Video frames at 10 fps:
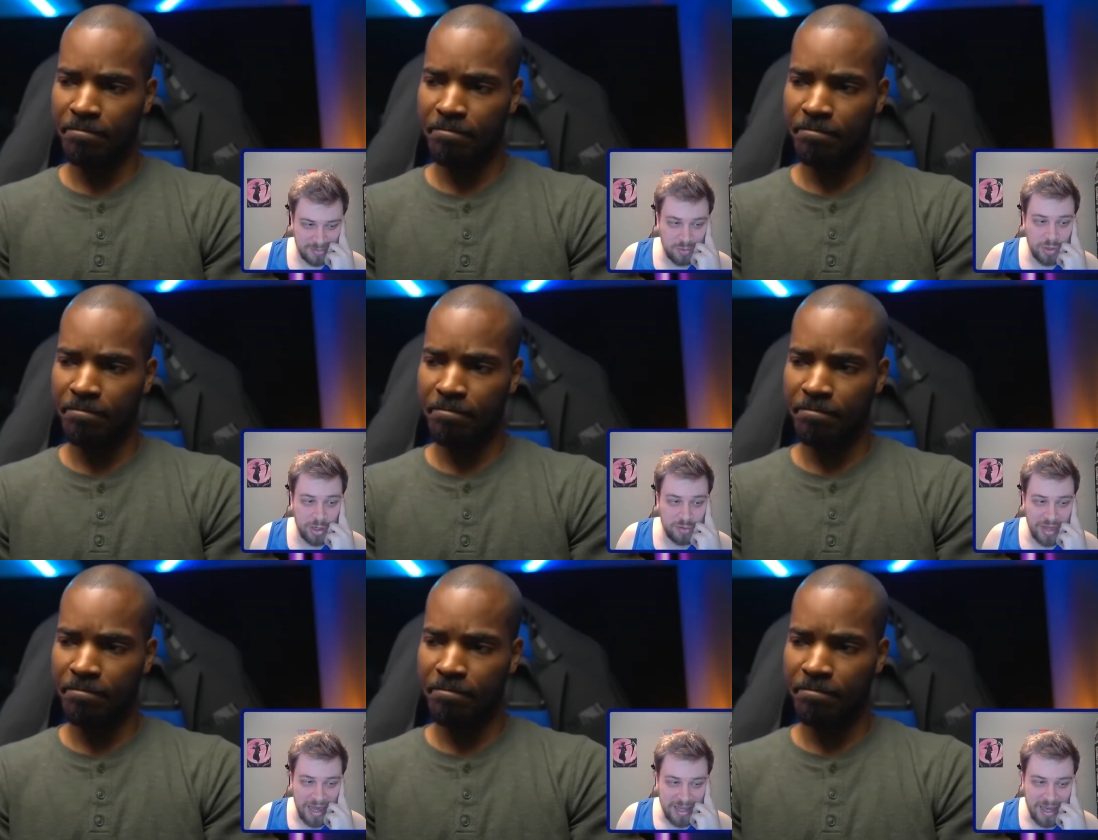Speaker 1: Went over
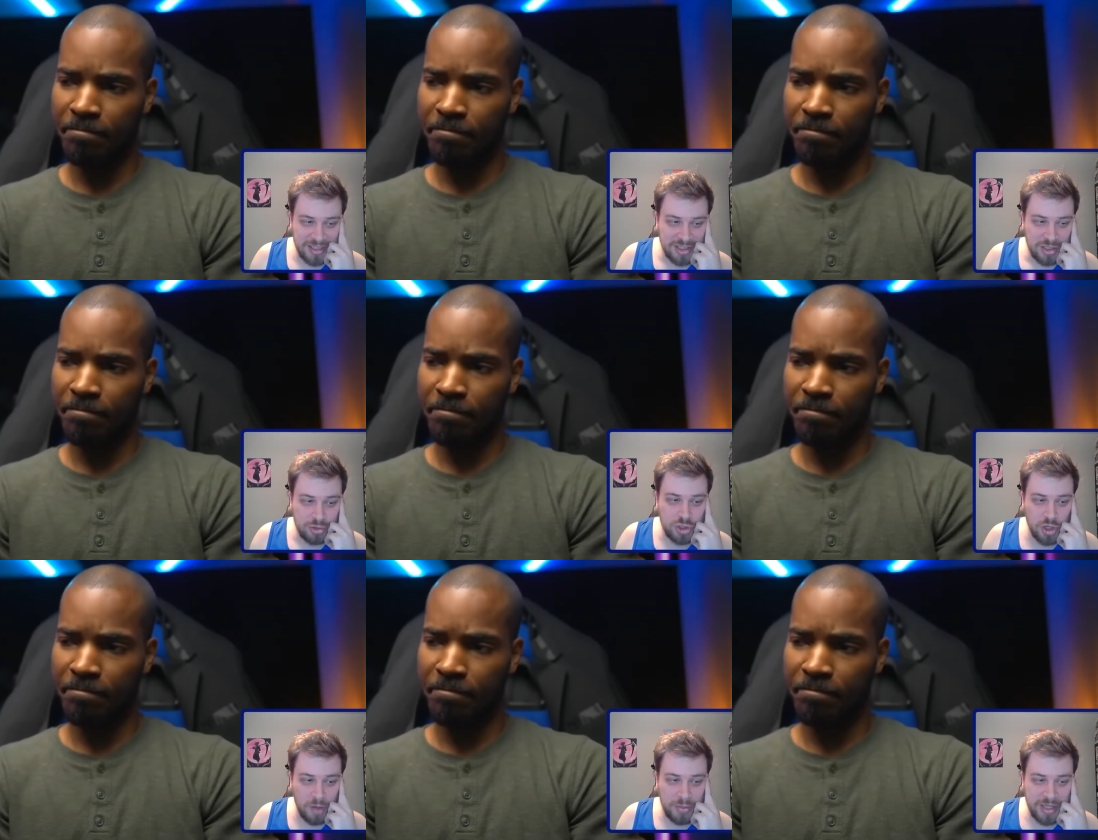that, yes. You
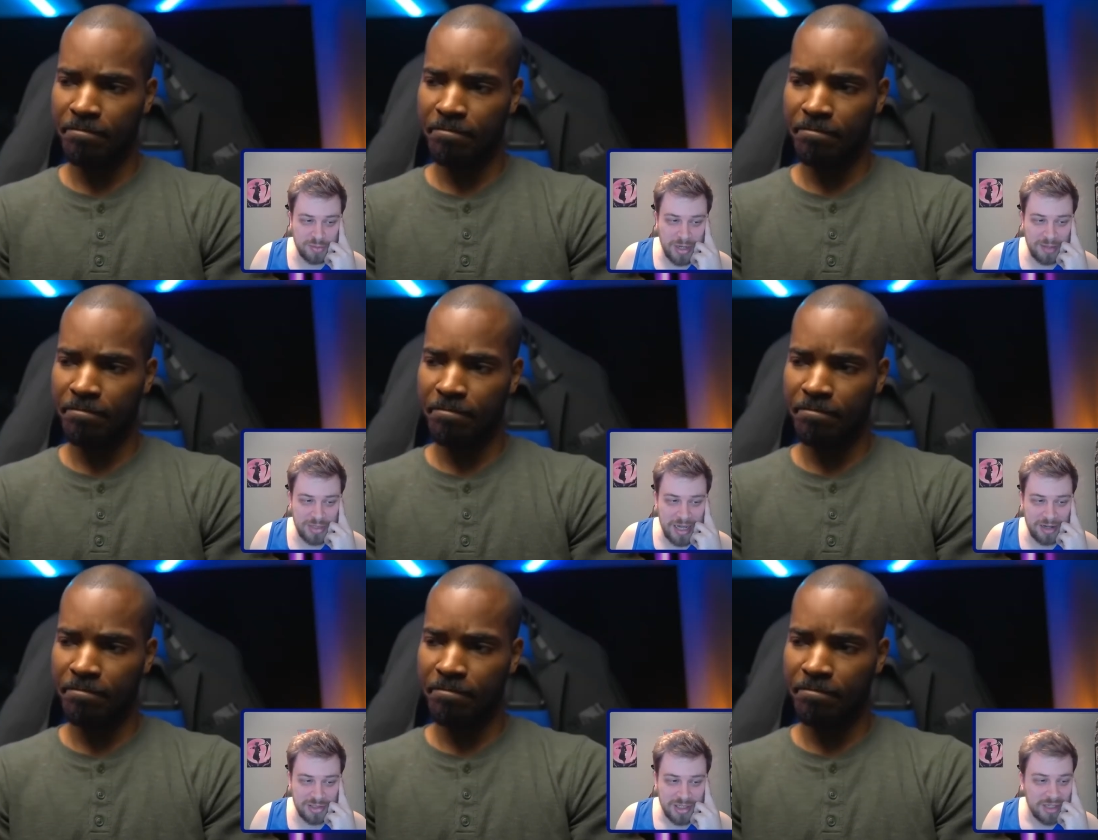show up to his mom's house.